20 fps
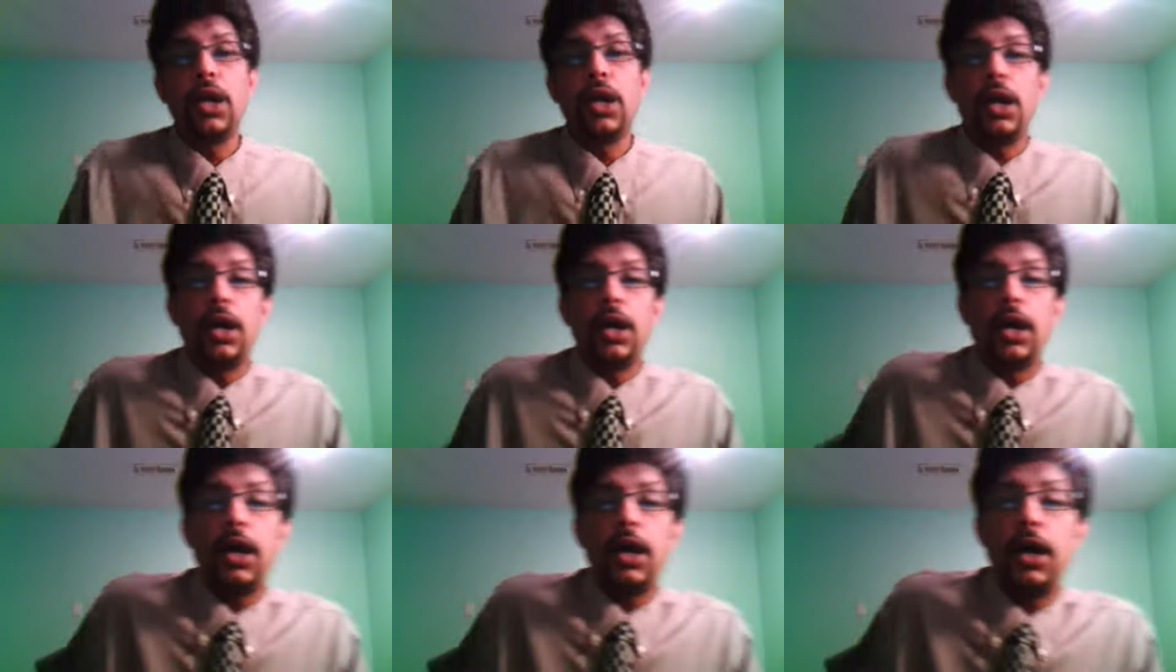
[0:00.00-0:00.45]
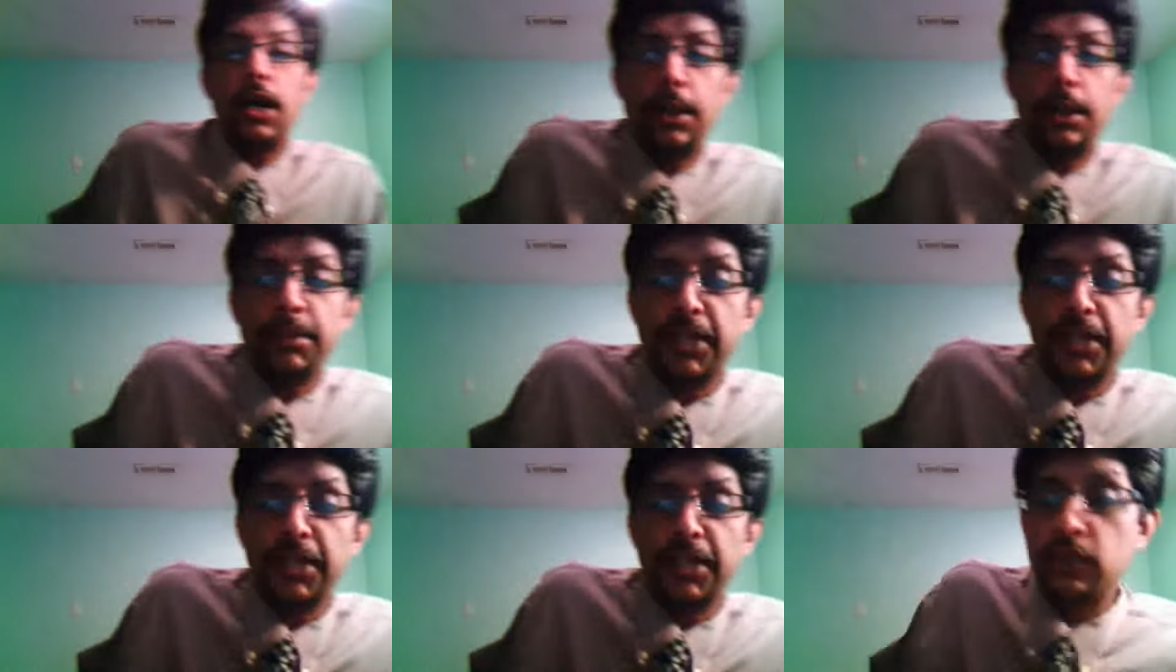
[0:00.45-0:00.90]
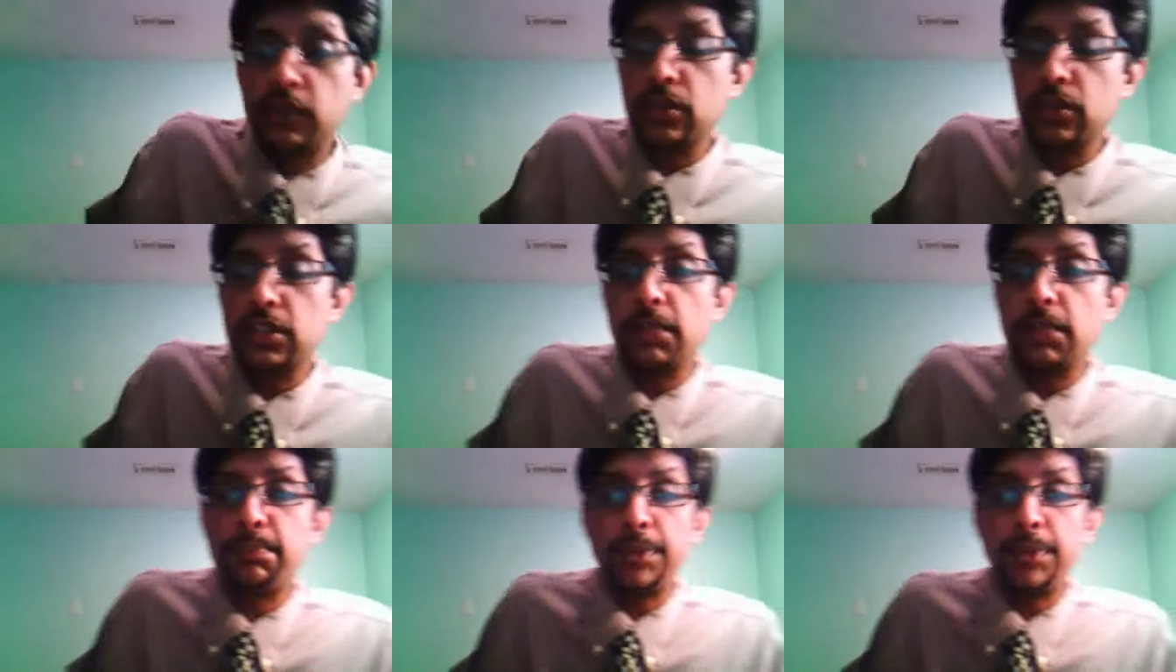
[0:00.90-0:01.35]
uh, I mean, he took
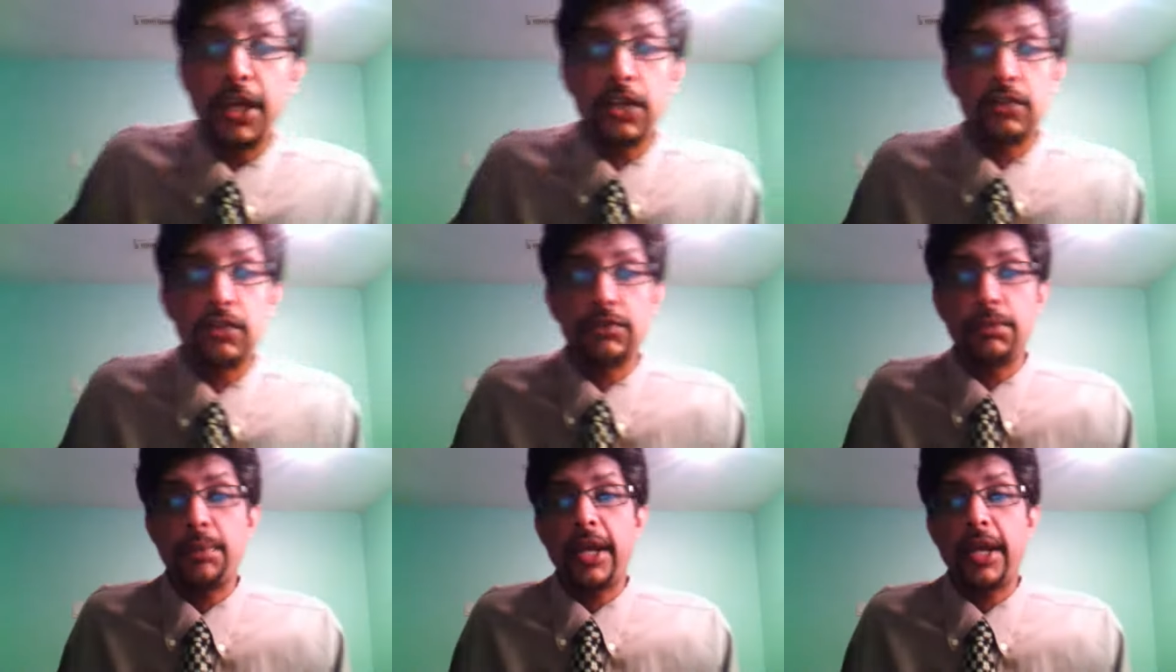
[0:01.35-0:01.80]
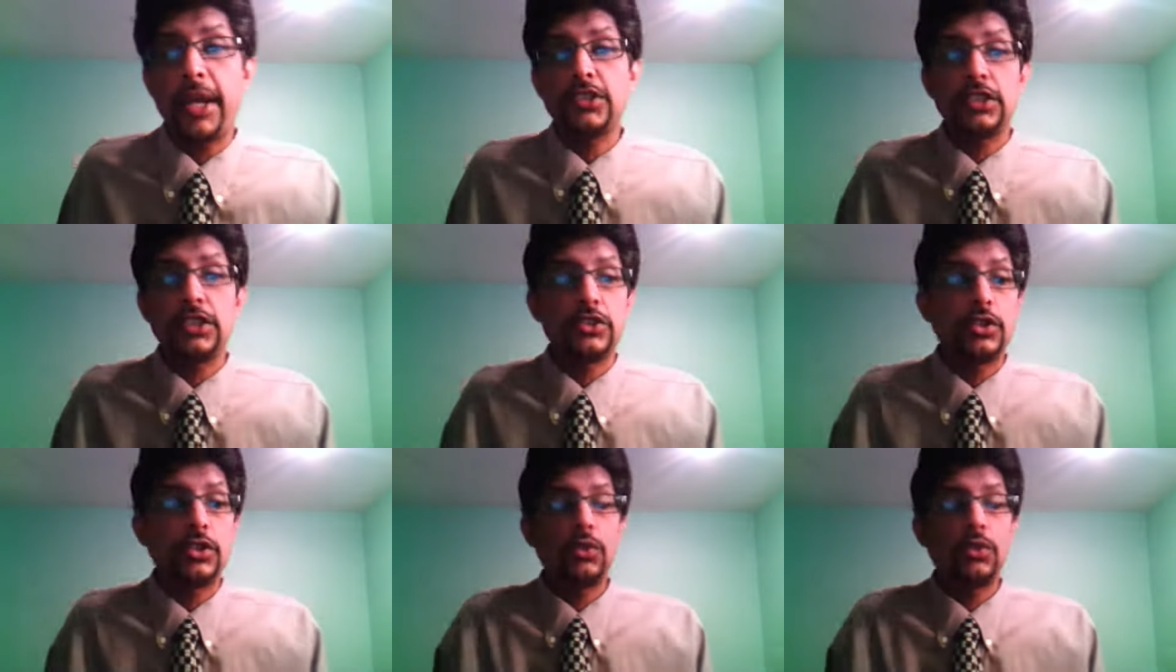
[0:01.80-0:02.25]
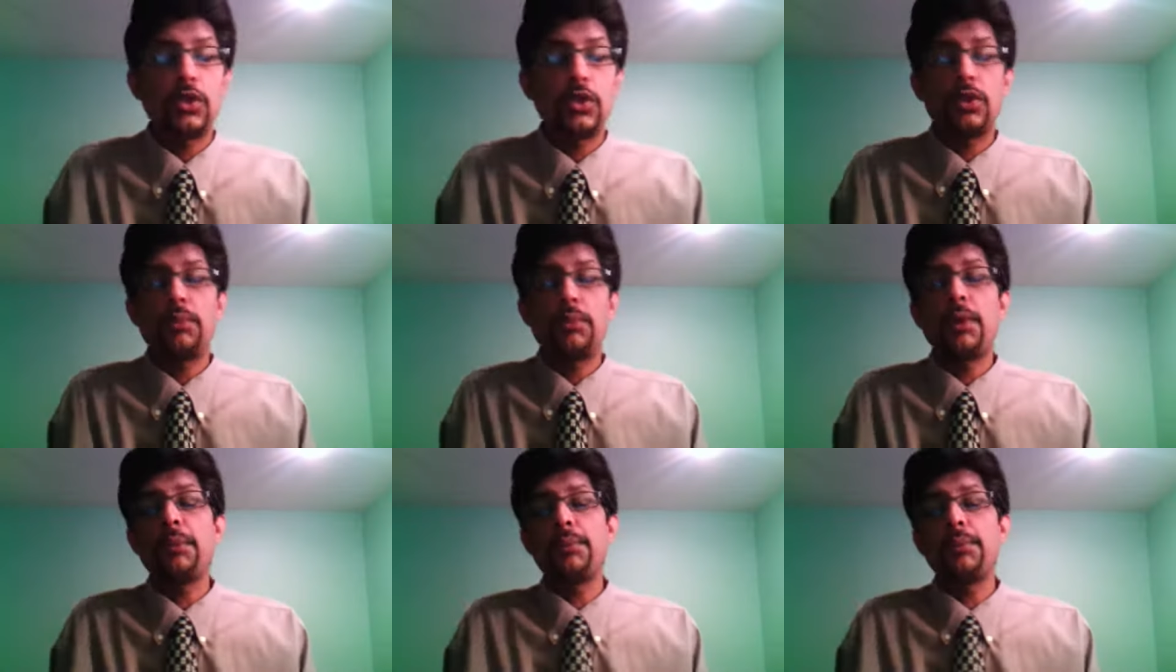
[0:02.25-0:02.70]
the player of the match, as you would
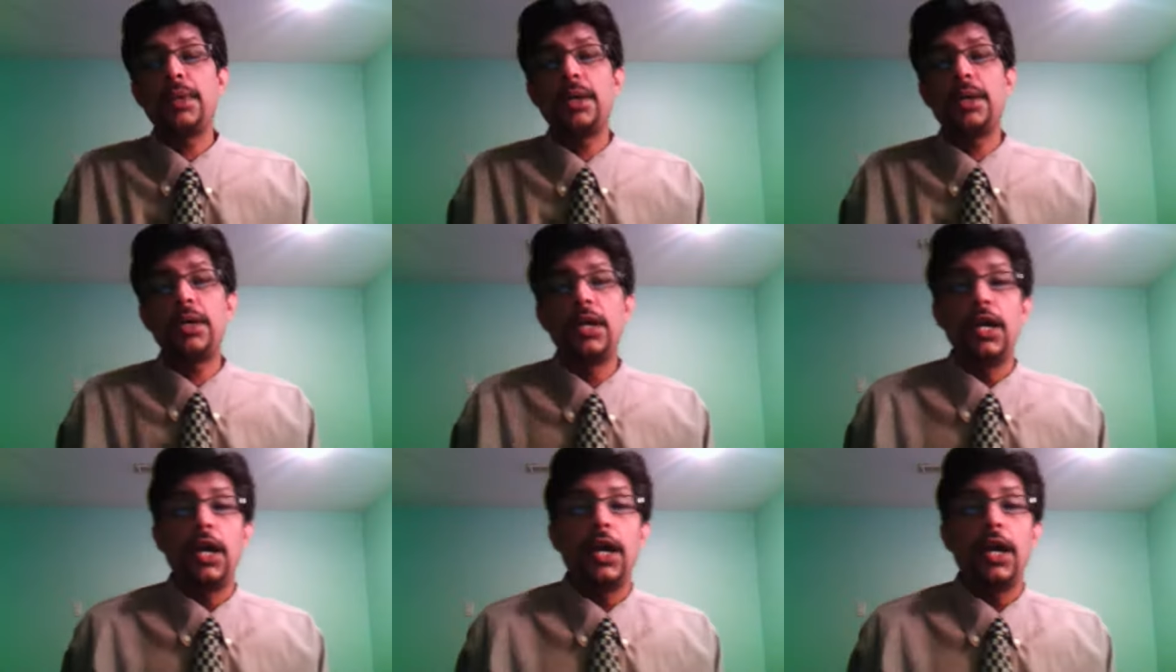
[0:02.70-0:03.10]
remember,